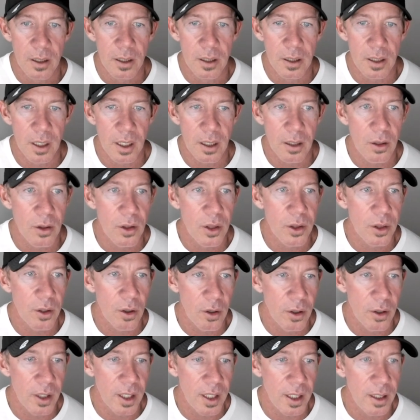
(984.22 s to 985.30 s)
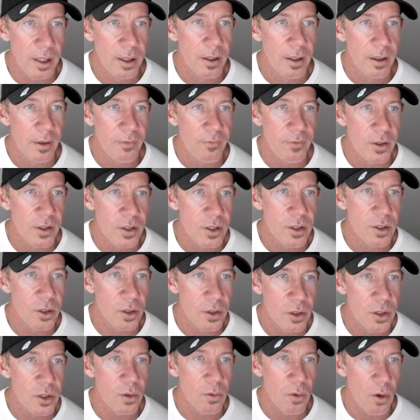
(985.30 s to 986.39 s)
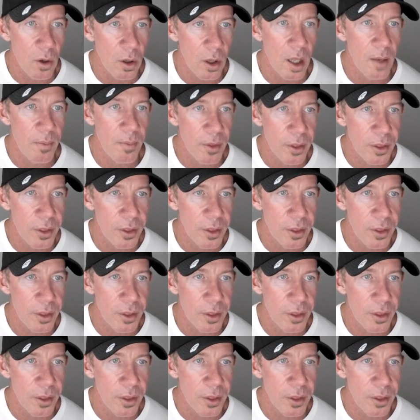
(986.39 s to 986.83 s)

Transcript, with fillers: like 30. Just, just scroll up